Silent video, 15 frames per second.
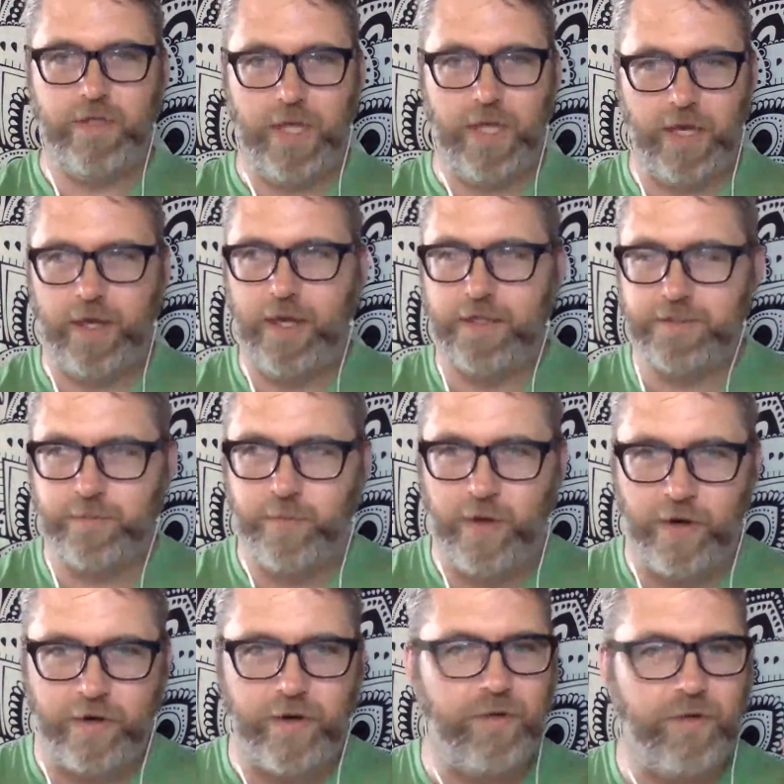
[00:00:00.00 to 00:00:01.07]
yeah, as a
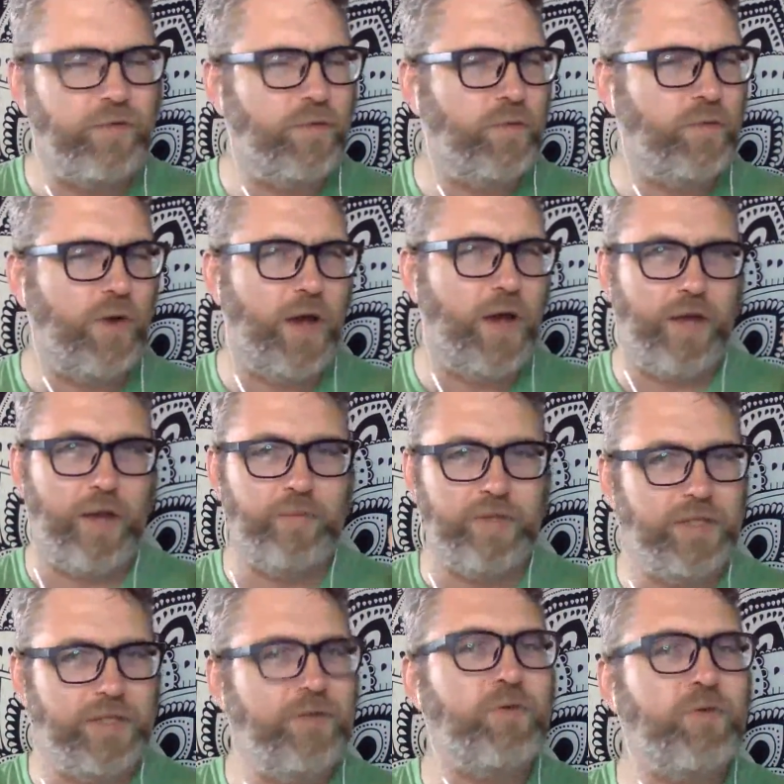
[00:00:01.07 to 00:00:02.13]
paragraph, I, I,
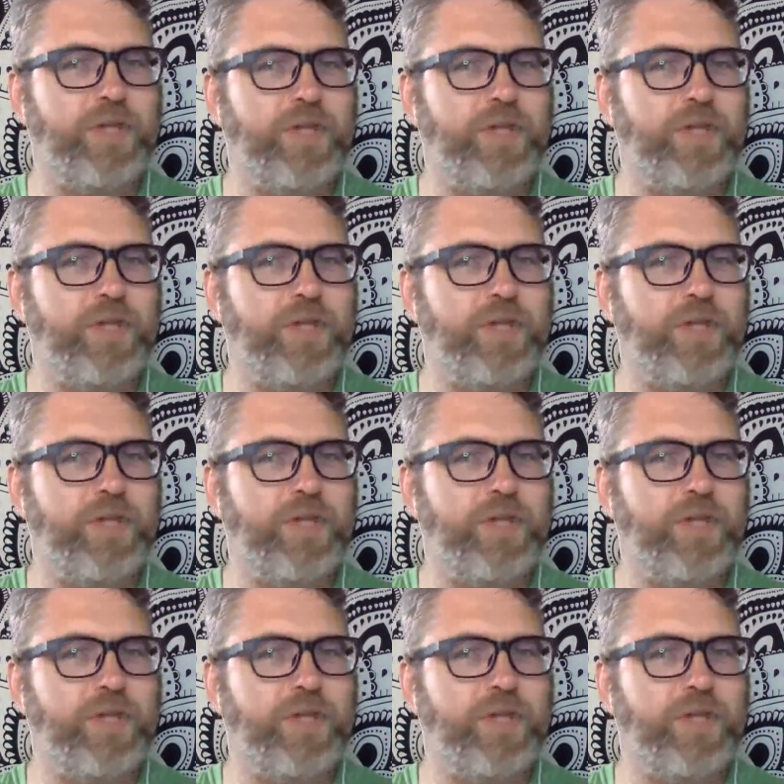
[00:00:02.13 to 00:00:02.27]
believe